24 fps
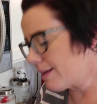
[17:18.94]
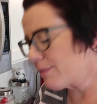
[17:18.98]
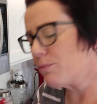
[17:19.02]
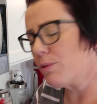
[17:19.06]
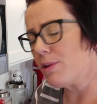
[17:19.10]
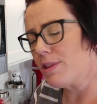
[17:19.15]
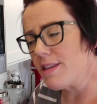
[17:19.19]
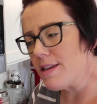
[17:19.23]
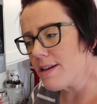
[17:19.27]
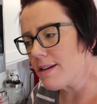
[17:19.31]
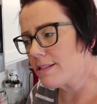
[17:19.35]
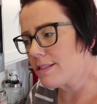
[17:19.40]

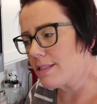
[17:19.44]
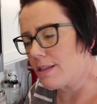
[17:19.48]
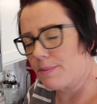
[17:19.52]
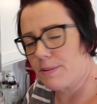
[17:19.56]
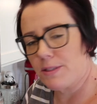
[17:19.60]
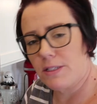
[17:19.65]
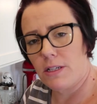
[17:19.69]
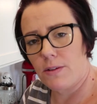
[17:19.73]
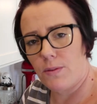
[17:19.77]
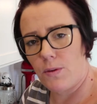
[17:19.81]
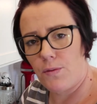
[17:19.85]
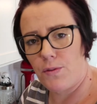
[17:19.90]
With the
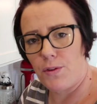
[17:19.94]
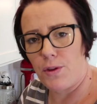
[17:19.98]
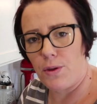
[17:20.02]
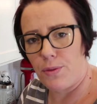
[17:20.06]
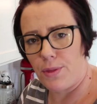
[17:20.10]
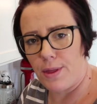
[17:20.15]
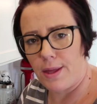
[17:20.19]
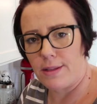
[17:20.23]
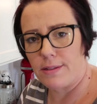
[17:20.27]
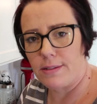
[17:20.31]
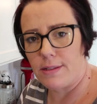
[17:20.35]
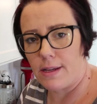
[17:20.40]
exception of a few
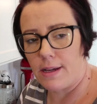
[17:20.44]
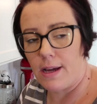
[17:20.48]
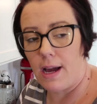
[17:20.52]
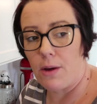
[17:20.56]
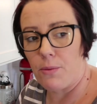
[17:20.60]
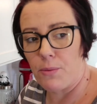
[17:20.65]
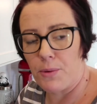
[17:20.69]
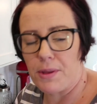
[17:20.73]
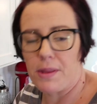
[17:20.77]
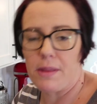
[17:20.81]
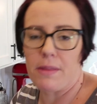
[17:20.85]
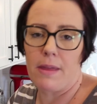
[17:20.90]
things, like I
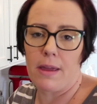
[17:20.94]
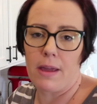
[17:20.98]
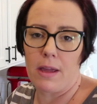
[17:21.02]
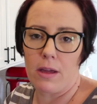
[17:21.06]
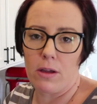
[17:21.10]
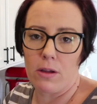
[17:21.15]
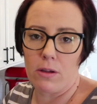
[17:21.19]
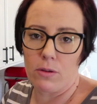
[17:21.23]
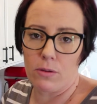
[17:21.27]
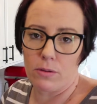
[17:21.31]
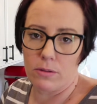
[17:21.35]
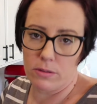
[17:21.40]
really like
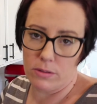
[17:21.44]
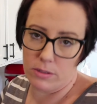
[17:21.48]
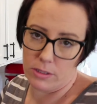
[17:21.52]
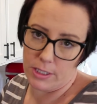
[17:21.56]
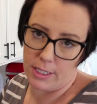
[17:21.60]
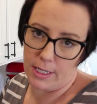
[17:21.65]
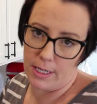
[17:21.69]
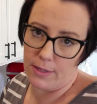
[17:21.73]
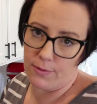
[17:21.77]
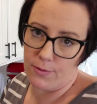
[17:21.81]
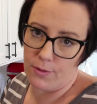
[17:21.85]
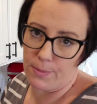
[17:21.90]

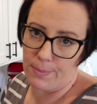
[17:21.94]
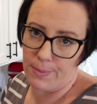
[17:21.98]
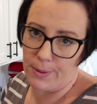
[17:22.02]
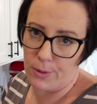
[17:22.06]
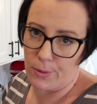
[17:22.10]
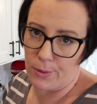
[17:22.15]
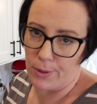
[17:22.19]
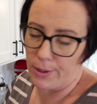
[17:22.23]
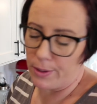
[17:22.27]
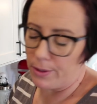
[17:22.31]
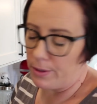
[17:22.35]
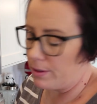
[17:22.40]
chicken from the
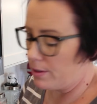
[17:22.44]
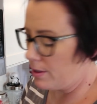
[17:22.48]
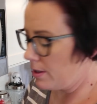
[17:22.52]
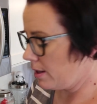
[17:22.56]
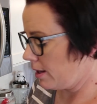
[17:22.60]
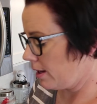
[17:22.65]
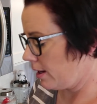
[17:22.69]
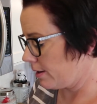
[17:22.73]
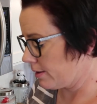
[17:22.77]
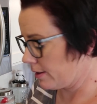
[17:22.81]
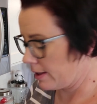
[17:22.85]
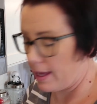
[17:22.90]
grill,
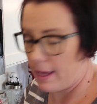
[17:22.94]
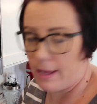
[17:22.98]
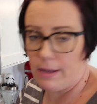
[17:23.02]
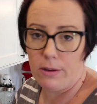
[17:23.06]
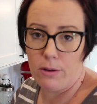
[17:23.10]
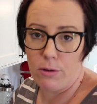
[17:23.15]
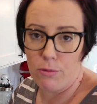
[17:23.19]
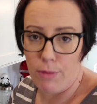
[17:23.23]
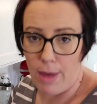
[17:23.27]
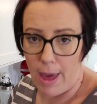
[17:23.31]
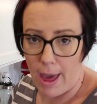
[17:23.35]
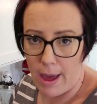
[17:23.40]
can't
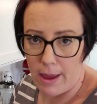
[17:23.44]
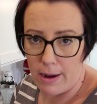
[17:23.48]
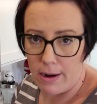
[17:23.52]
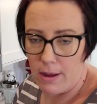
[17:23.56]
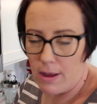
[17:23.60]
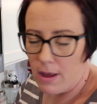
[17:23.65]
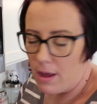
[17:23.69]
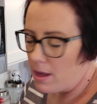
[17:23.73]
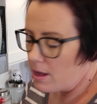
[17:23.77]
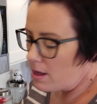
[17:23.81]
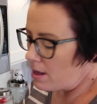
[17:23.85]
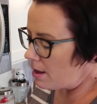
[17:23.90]
do that,
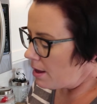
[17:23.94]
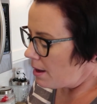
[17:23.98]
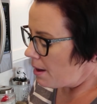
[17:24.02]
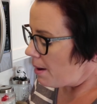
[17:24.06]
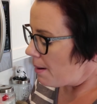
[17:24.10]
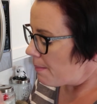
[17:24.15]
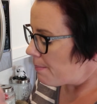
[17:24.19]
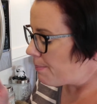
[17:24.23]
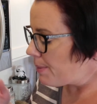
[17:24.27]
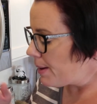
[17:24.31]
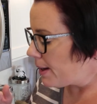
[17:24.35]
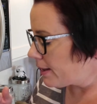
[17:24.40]

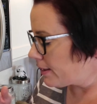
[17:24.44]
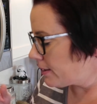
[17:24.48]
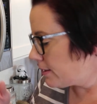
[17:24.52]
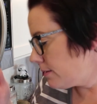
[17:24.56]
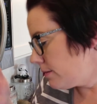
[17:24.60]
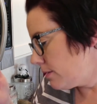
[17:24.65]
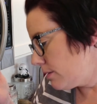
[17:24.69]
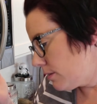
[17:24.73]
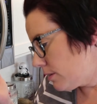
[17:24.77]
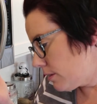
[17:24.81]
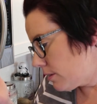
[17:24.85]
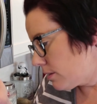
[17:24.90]
but
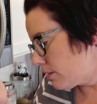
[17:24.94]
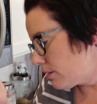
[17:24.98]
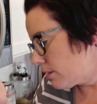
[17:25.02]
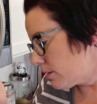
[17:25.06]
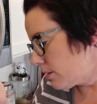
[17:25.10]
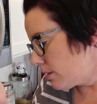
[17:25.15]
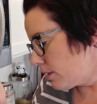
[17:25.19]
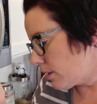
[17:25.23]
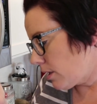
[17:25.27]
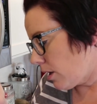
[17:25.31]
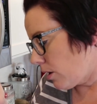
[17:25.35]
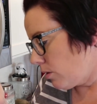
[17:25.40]

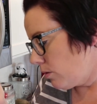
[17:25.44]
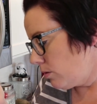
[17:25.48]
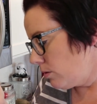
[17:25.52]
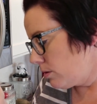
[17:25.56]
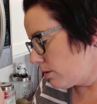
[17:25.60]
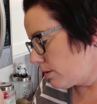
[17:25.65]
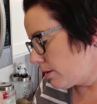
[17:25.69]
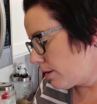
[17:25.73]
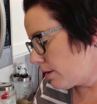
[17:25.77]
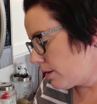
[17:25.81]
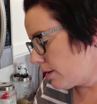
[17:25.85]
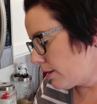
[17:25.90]
you know,
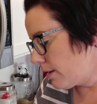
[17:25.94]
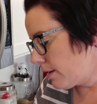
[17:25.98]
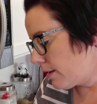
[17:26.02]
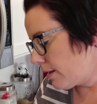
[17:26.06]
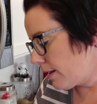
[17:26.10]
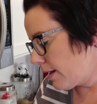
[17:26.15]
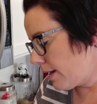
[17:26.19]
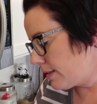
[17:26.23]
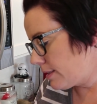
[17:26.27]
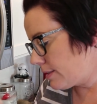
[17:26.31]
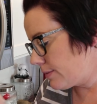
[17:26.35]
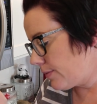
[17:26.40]

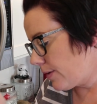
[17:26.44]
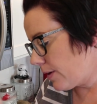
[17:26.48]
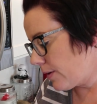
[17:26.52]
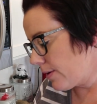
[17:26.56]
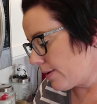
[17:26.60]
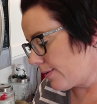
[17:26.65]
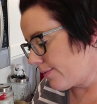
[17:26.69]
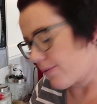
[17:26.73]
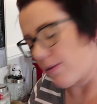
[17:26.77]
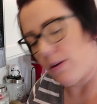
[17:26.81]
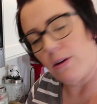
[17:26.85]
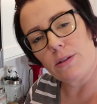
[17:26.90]
it's
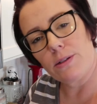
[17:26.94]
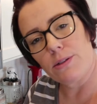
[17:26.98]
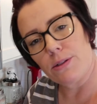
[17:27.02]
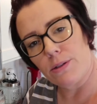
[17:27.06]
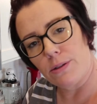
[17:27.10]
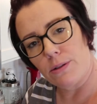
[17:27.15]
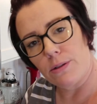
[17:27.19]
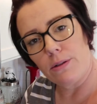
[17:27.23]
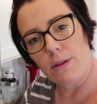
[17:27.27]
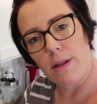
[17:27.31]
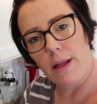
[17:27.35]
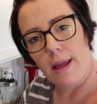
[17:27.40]
very
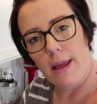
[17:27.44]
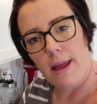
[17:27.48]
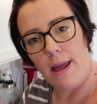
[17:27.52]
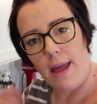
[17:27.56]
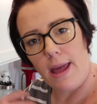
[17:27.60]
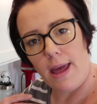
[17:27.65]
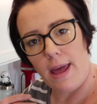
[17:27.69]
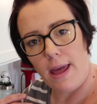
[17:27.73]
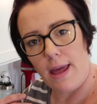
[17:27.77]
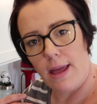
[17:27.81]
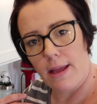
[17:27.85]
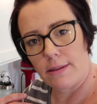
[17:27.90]
versatile
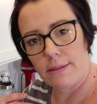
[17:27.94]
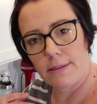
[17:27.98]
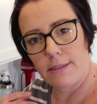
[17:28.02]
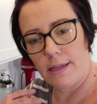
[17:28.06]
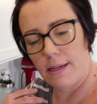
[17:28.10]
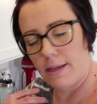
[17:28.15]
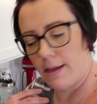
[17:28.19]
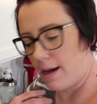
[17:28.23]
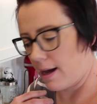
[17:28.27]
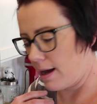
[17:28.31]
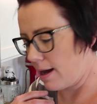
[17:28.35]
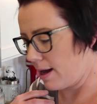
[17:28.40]
and
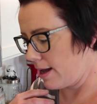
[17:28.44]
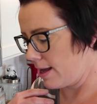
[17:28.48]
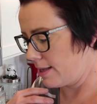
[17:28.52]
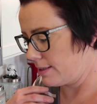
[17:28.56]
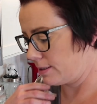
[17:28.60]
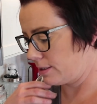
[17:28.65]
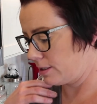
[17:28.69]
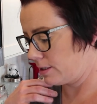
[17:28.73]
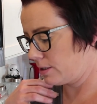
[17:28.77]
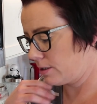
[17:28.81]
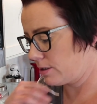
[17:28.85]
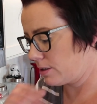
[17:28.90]

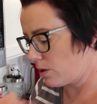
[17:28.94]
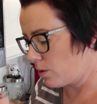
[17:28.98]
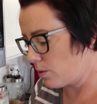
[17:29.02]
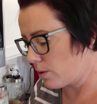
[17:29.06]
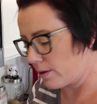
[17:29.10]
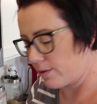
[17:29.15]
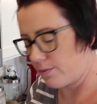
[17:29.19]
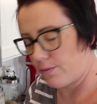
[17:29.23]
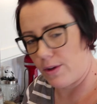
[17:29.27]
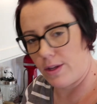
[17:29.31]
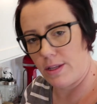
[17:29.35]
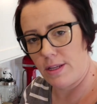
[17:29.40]
it's so
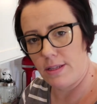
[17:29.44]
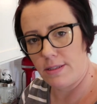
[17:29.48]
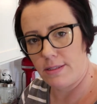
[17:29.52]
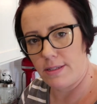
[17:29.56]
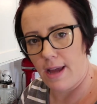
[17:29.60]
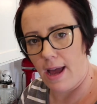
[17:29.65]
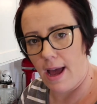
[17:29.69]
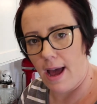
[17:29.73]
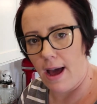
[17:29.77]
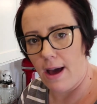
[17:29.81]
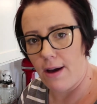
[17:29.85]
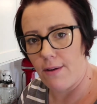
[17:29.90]
convenient to
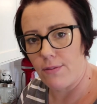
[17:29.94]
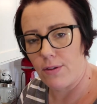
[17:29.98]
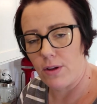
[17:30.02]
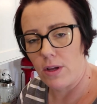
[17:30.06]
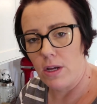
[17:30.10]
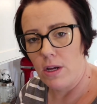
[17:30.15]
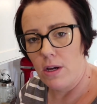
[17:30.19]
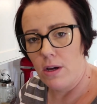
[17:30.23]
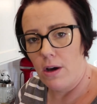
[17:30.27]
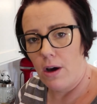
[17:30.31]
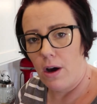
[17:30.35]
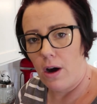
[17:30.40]
have
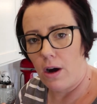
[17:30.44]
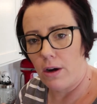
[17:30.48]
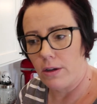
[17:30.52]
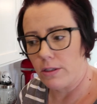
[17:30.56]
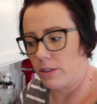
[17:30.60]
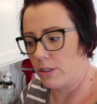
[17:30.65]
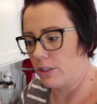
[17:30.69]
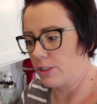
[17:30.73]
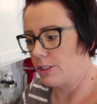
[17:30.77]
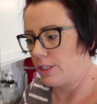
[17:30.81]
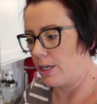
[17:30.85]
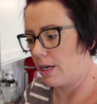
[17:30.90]
on
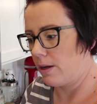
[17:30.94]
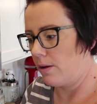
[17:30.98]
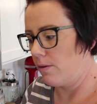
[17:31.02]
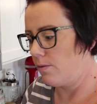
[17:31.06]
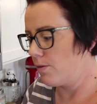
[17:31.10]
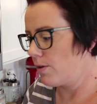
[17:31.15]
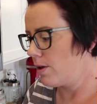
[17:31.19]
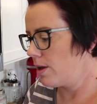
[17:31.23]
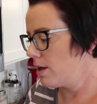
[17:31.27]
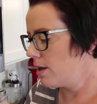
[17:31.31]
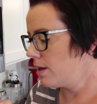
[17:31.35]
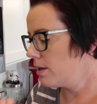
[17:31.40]
your
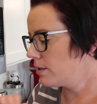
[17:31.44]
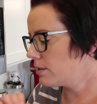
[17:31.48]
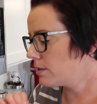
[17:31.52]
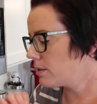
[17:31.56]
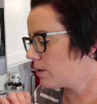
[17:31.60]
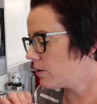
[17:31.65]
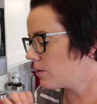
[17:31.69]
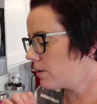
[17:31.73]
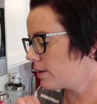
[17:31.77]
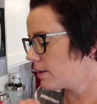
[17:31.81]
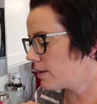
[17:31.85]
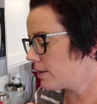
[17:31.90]
shelf,
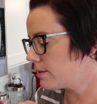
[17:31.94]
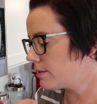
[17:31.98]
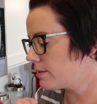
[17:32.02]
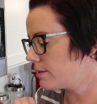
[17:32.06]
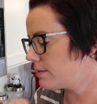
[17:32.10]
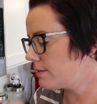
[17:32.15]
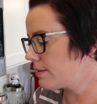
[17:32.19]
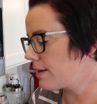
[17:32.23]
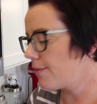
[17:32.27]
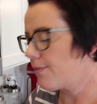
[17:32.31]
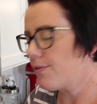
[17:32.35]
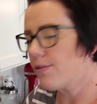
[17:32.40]
so it
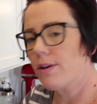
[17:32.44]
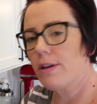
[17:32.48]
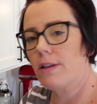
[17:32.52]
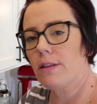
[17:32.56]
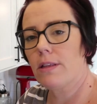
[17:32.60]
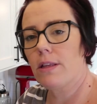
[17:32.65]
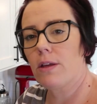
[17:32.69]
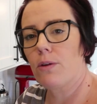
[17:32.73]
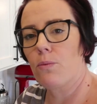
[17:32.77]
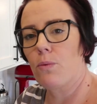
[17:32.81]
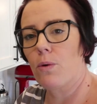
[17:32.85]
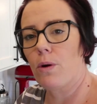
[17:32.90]
is
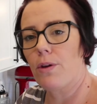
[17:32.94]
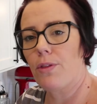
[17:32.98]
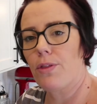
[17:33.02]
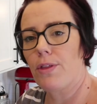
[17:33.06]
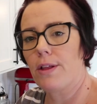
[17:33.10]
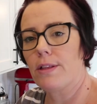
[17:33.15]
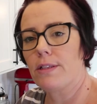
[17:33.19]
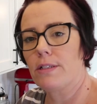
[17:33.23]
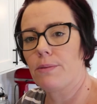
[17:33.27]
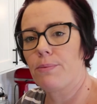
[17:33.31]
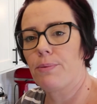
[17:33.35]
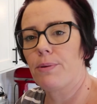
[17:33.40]
definitely worth
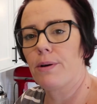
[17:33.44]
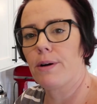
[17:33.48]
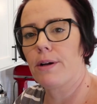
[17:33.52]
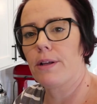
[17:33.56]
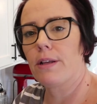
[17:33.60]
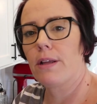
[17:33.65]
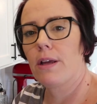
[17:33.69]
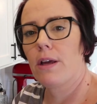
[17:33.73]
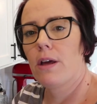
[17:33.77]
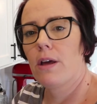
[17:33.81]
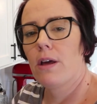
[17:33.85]
it to put,